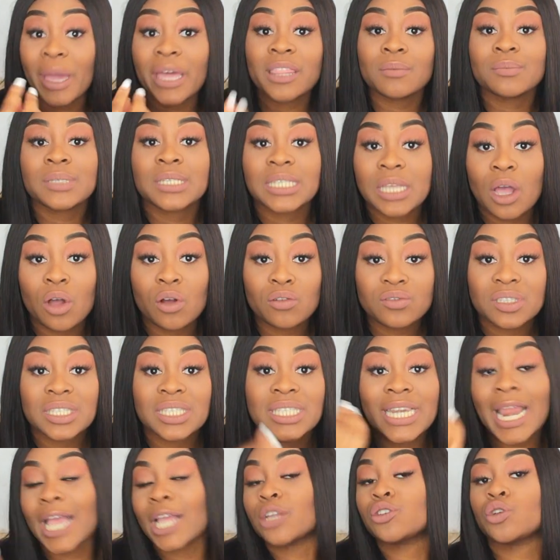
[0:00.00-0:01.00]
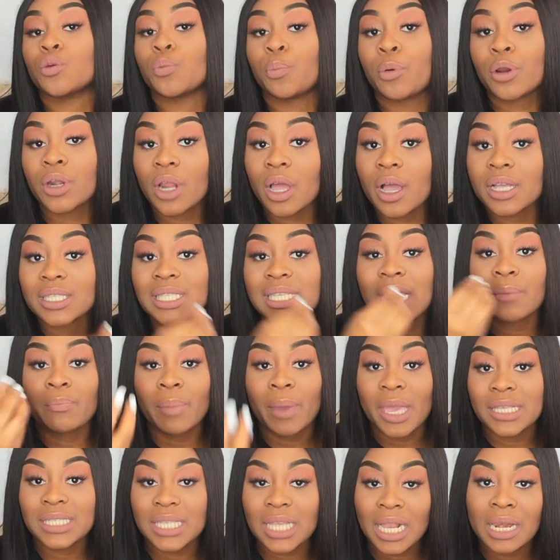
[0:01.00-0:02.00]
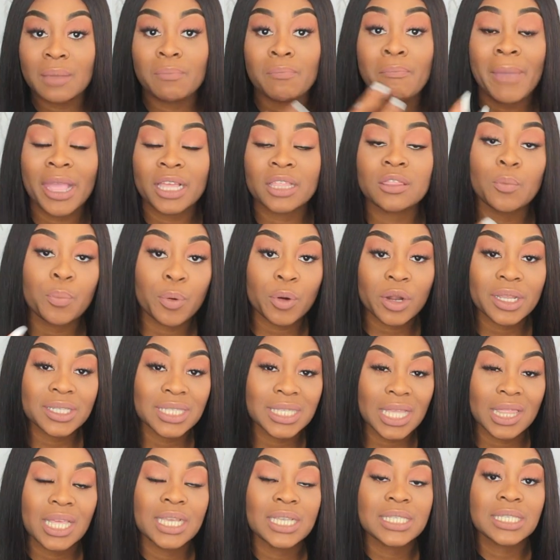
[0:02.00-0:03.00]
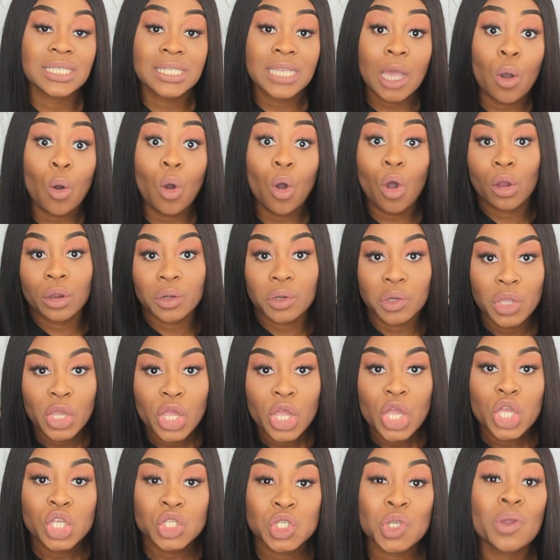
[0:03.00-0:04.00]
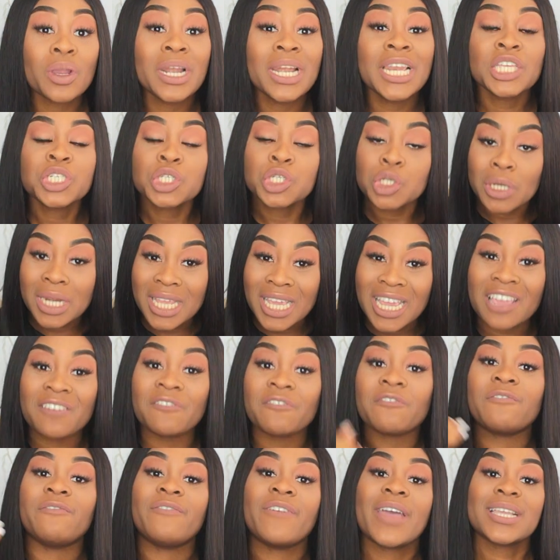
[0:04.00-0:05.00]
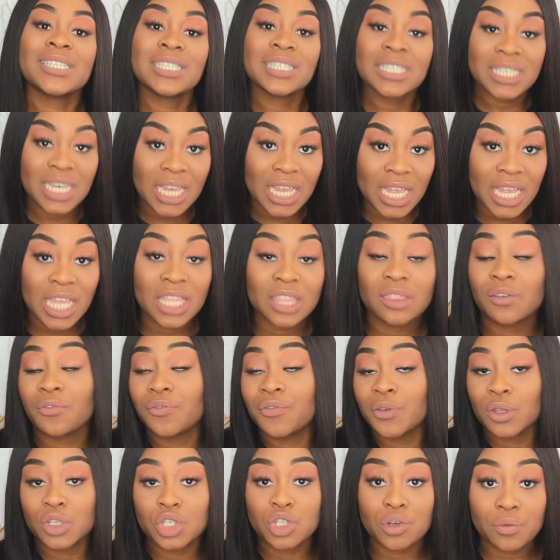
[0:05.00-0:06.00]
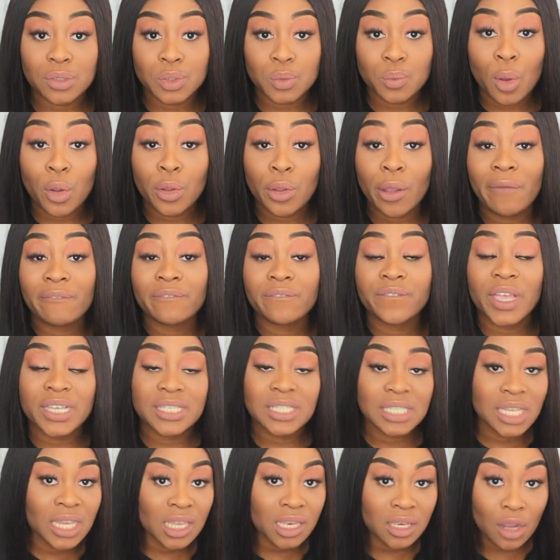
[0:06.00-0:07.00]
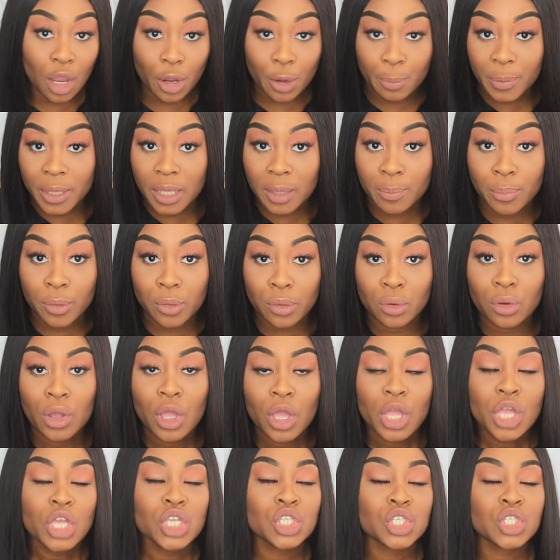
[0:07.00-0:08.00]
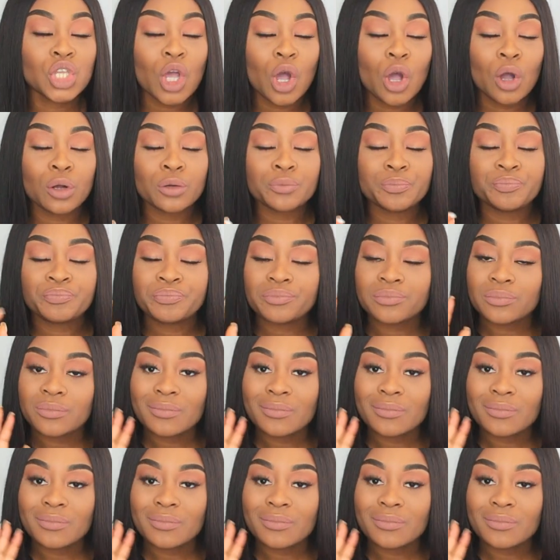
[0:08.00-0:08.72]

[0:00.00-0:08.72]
themselves, natural products, and basically make the products that they sell on. So you're literally investing in the future as well. You're investing in young people. So